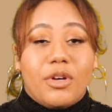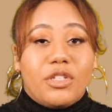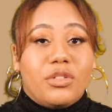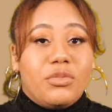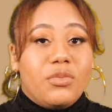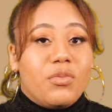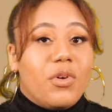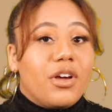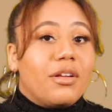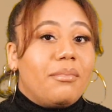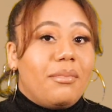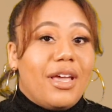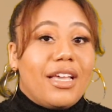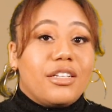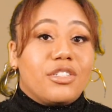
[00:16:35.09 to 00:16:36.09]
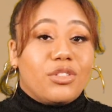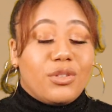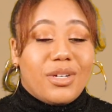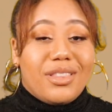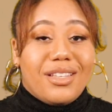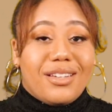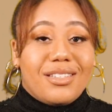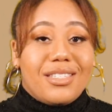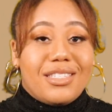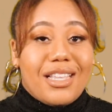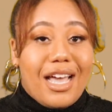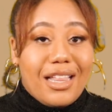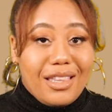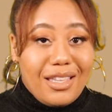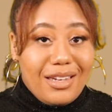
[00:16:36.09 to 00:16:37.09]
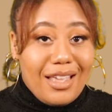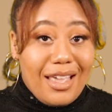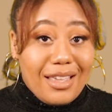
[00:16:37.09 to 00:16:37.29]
but you want to make sure they're solid